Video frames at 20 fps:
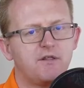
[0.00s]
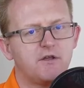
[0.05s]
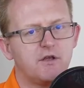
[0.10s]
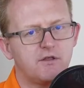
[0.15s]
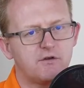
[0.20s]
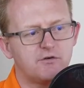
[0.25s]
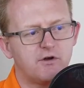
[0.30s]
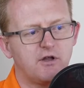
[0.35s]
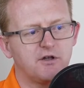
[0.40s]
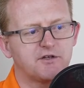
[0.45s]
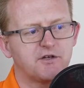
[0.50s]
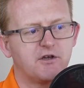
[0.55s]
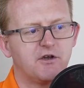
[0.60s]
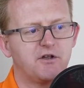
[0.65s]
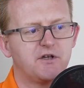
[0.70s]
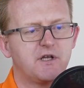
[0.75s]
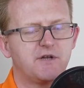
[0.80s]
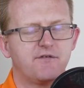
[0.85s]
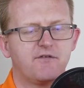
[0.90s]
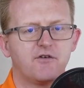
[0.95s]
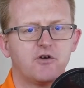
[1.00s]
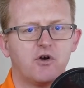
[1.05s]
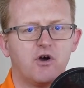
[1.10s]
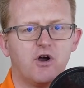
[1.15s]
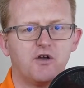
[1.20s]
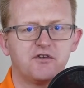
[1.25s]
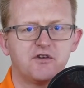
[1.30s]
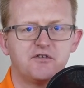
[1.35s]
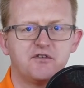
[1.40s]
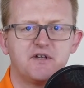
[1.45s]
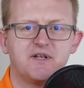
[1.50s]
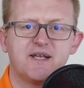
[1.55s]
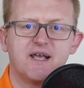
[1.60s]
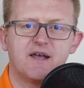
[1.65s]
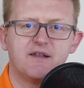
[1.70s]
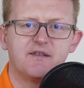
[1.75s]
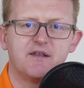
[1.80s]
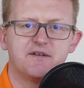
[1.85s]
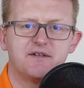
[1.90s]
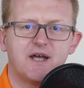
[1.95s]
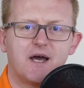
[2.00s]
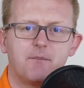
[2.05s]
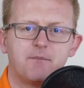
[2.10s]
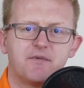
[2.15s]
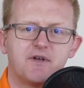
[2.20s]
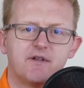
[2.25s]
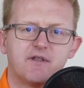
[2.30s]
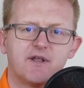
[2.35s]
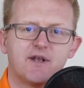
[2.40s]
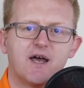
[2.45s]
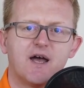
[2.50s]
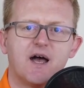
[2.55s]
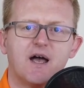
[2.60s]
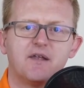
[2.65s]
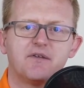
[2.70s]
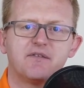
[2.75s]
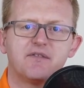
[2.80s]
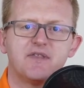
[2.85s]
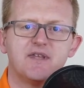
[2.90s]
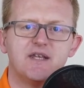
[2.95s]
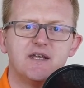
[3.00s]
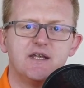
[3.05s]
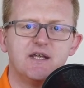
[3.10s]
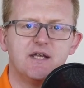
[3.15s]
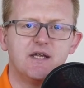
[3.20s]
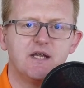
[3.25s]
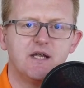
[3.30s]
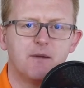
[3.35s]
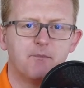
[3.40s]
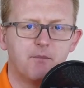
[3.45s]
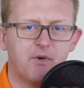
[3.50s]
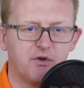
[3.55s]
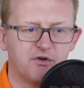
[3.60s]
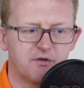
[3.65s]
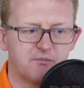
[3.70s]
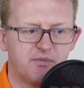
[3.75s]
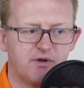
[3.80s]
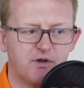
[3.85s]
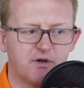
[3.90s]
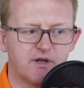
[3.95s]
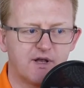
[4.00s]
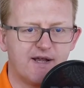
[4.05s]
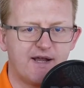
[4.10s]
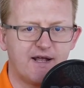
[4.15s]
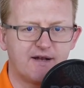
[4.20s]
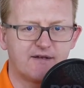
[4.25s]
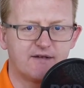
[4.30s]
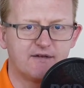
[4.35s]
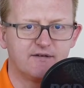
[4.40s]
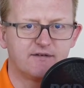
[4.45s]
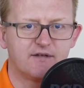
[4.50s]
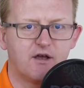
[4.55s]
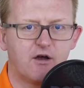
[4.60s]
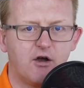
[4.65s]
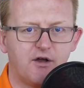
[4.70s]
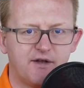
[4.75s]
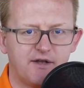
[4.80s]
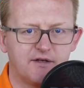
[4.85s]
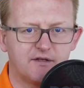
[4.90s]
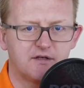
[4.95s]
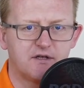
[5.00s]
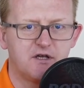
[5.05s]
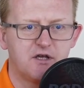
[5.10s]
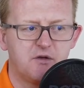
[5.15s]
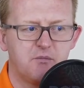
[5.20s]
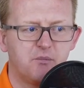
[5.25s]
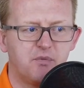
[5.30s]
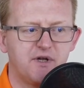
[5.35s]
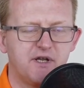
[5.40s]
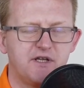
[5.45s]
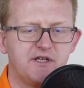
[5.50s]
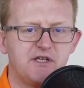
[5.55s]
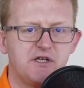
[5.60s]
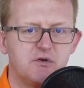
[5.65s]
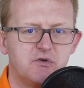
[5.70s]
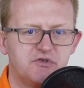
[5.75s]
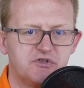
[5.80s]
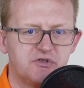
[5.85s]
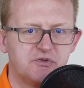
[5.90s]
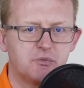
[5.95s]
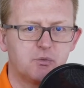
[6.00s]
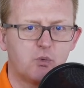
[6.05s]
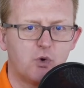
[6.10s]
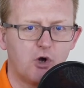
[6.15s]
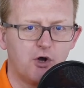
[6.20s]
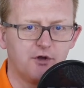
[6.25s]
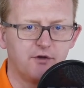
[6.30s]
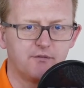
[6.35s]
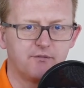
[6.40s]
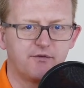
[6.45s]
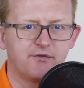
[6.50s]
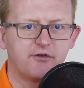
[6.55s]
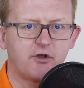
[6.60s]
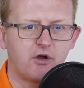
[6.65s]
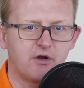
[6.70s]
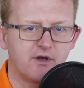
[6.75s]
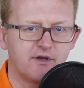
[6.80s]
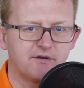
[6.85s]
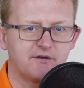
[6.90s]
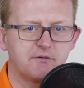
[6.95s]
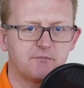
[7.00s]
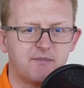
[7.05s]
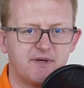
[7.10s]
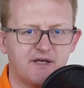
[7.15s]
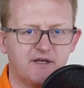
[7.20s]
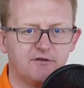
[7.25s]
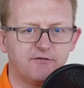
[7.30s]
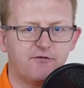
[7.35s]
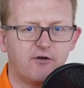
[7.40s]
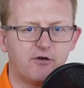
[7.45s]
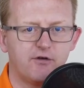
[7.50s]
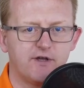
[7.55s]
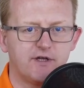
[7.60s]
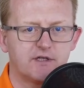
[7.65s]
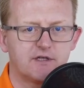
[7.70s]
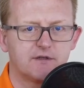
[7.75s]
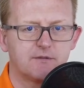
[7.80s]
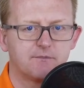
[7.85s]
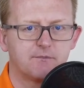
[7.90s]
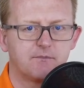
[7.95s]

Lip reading: The other alternative, of course, is to get an adapter that has the multiple connectors on it, but it uses one socket space for it.